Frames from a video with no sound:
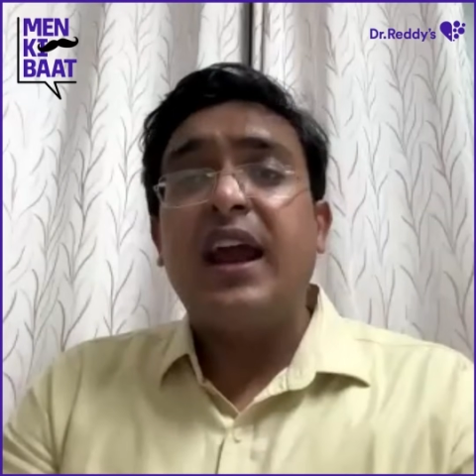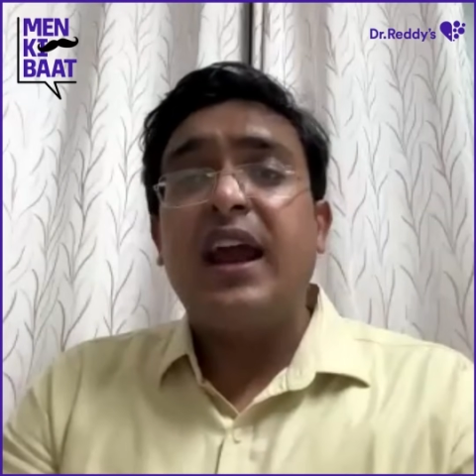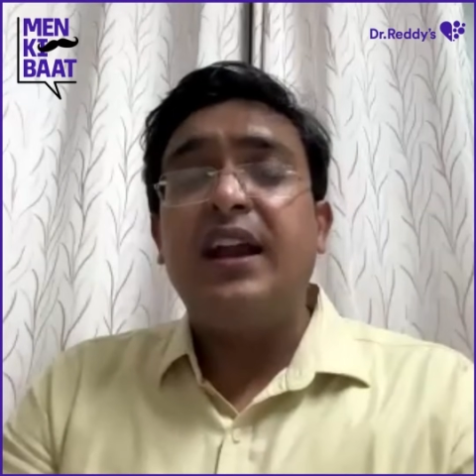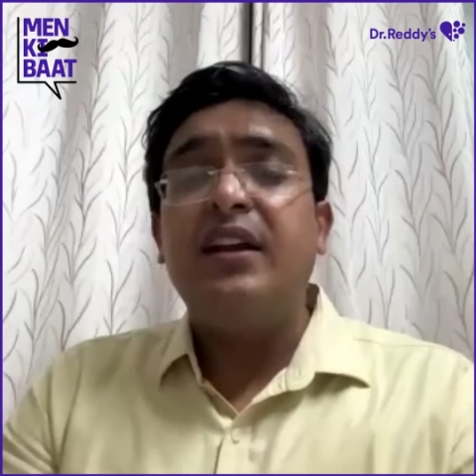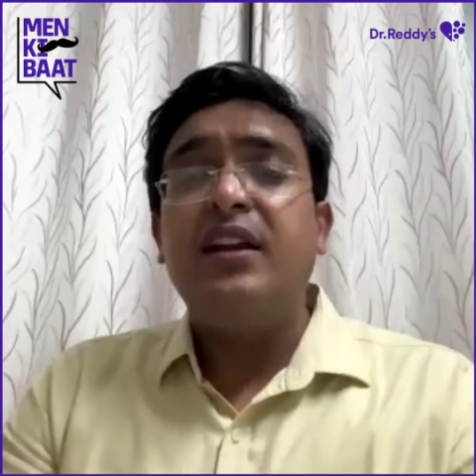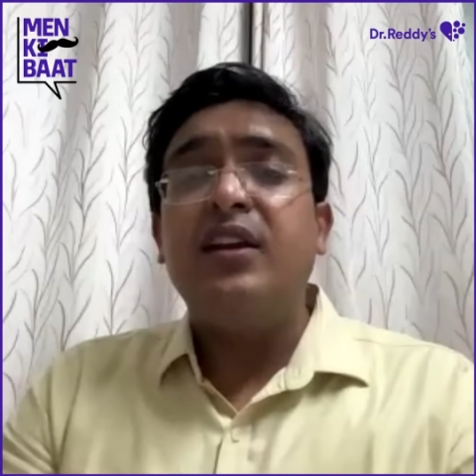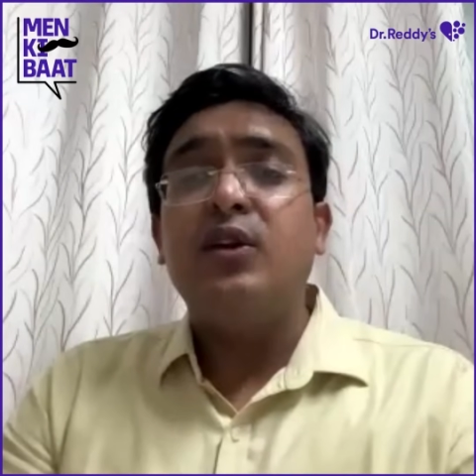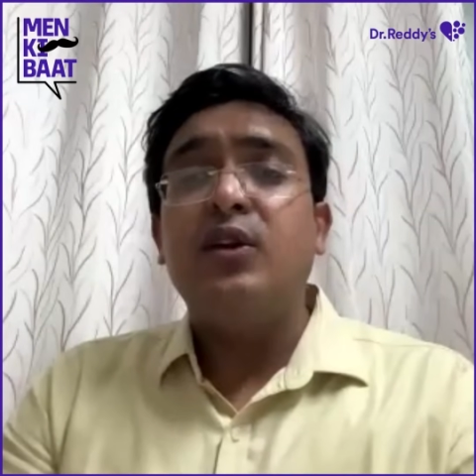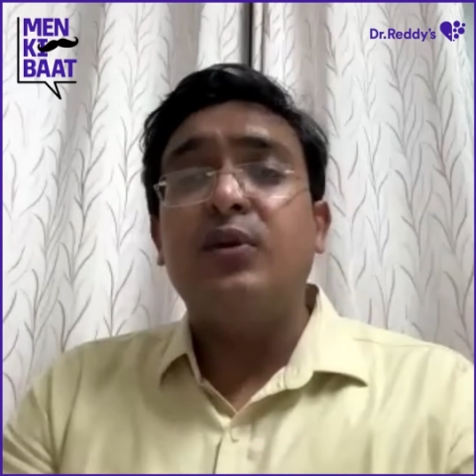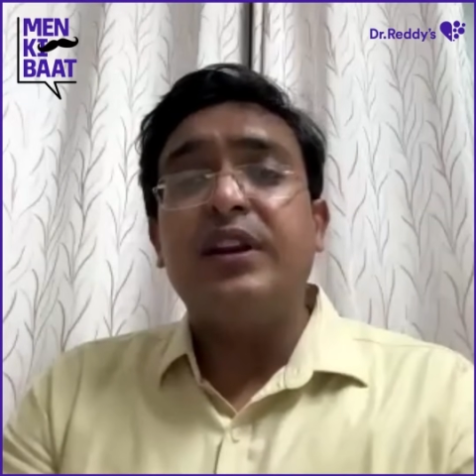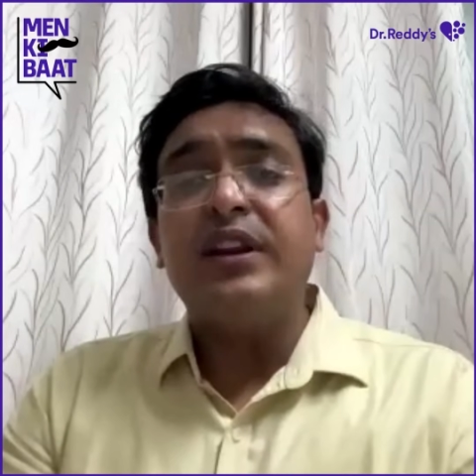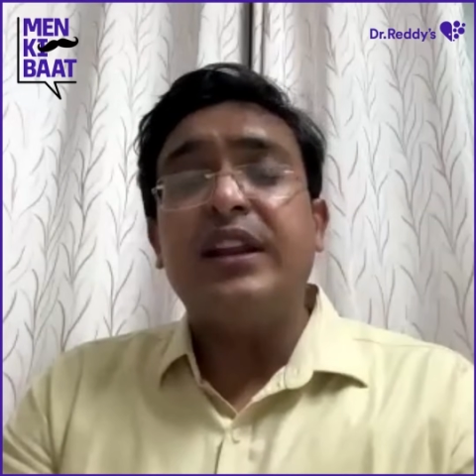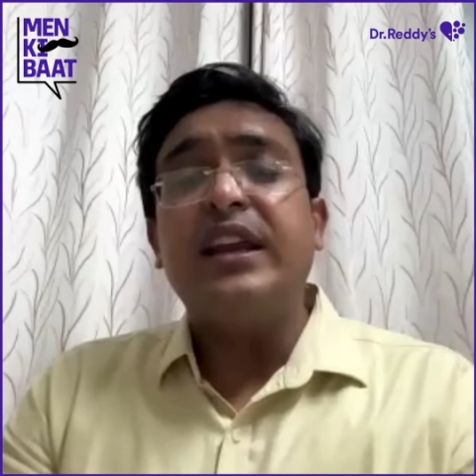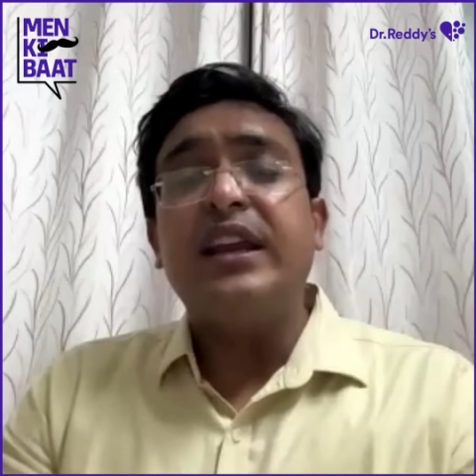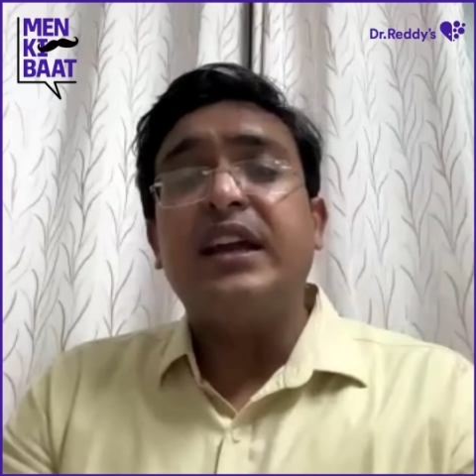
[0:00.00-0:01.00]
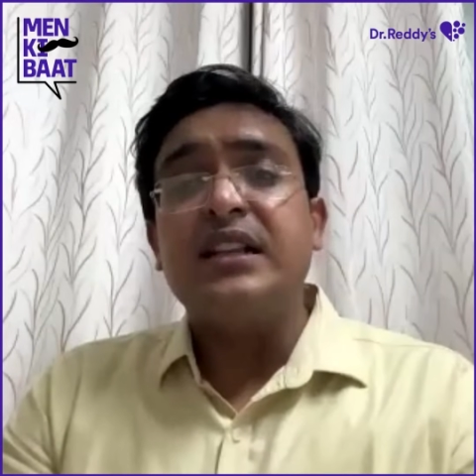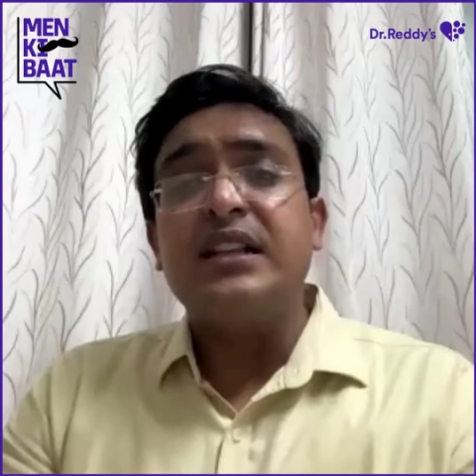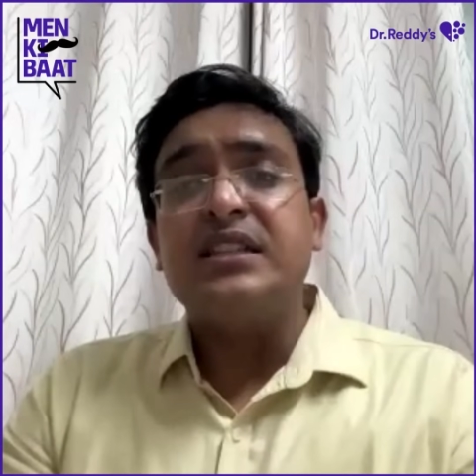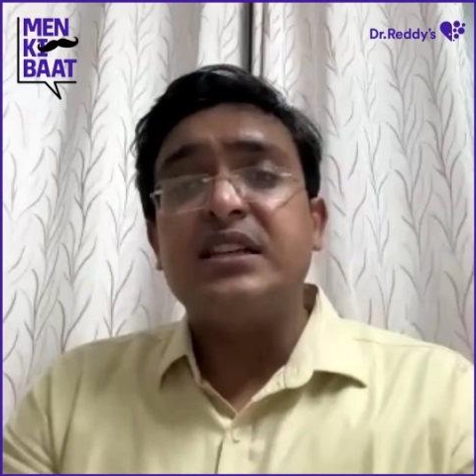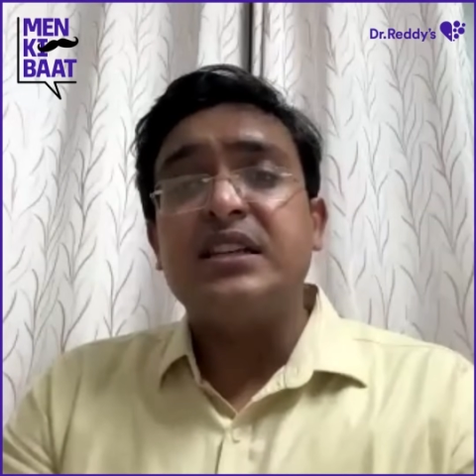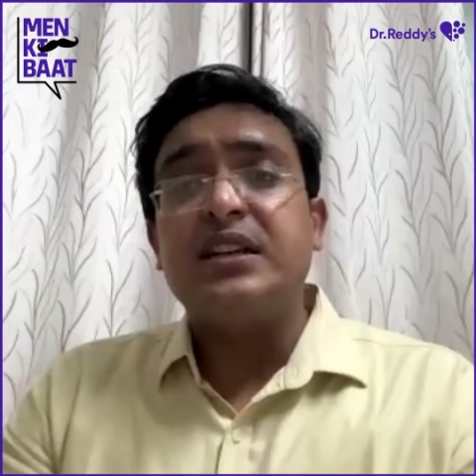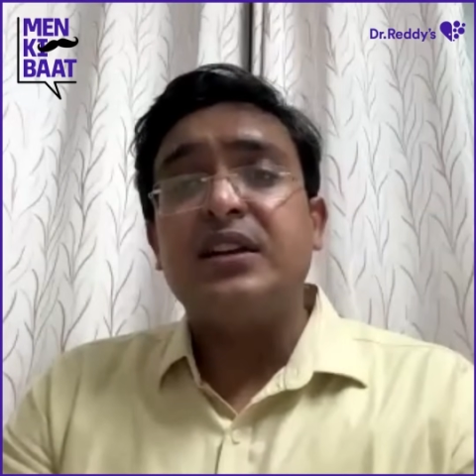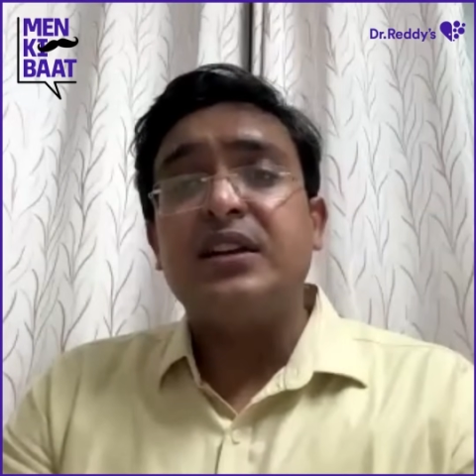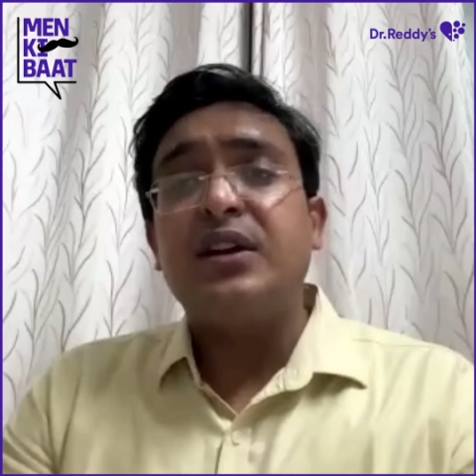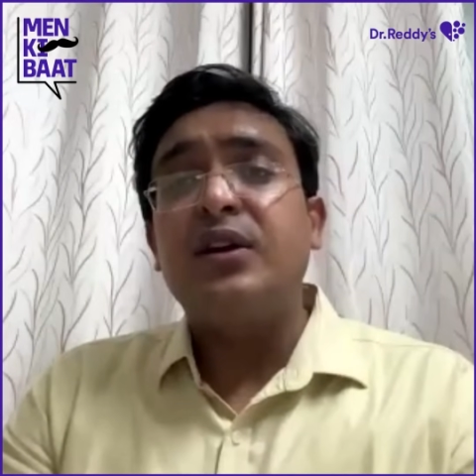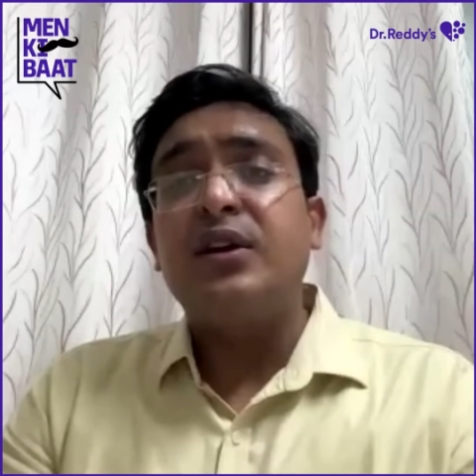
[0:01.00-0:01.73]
and urinary culture